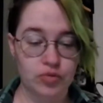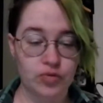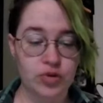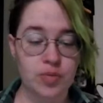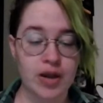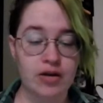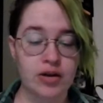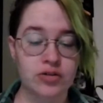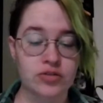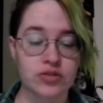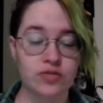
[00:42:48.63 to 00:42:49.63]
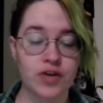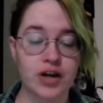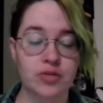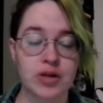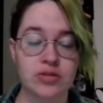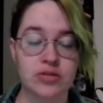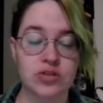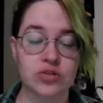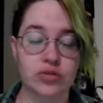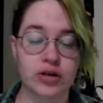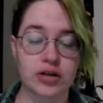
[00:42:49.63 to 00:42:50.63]
Before the barrier stood Faramir the
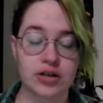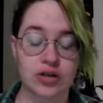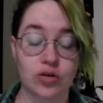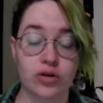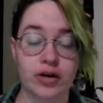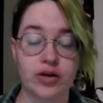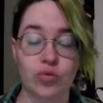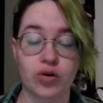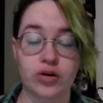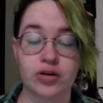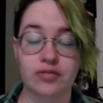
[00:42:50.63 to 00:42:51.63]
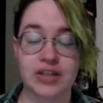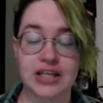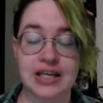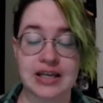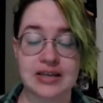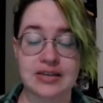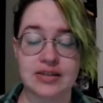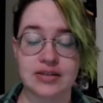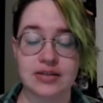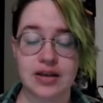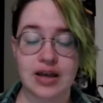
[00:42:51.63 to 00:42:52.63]
steward, and Hurin, warden of the
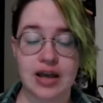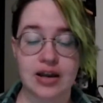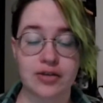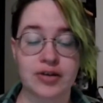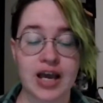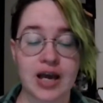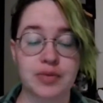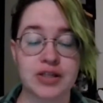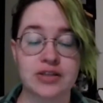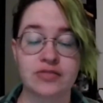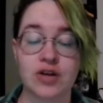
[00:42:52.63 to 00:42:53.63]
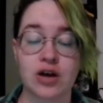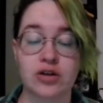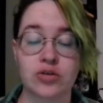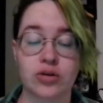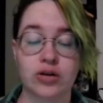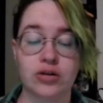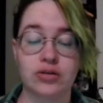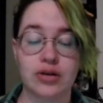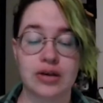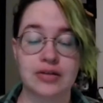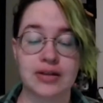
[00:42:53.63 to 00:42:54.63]
keys, and other captains of Gondor,
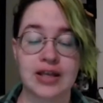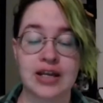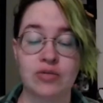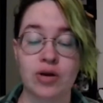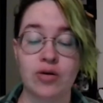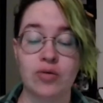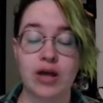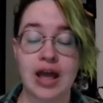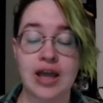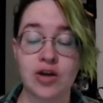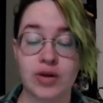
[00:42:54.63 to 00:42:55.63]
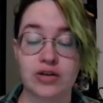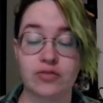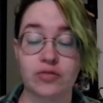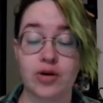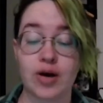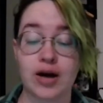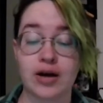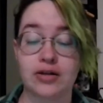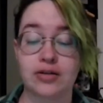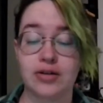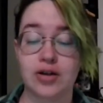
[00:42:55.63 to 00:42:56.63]
and the Lady Eowyn of
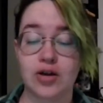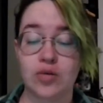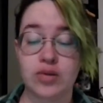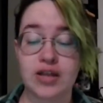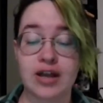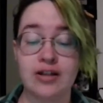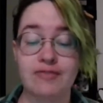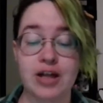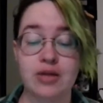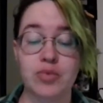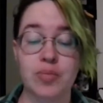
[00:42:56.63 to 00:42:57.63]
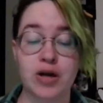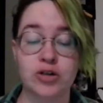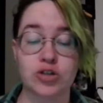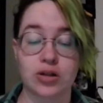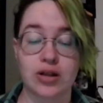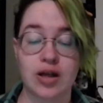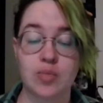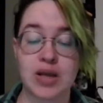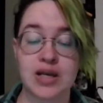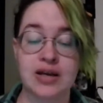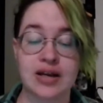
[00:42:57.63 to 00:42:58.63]
Rohan, with Elfhelm the marshal, and
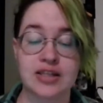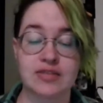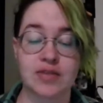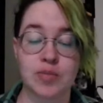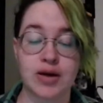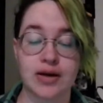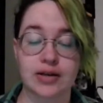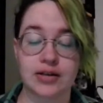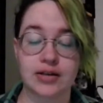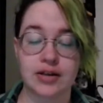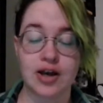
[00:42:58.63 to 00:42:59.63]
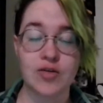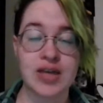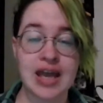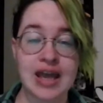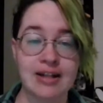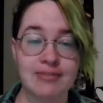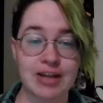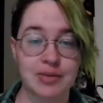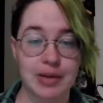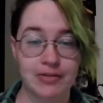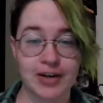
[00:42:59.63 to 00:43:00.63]
many knights of the Mark. Oh yay,
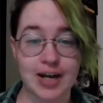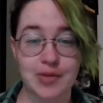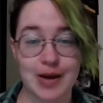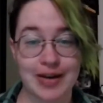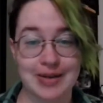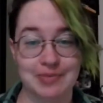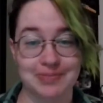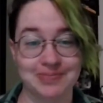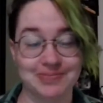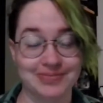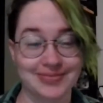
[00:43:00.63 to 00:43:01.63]
Elfhelm! I forgot about him.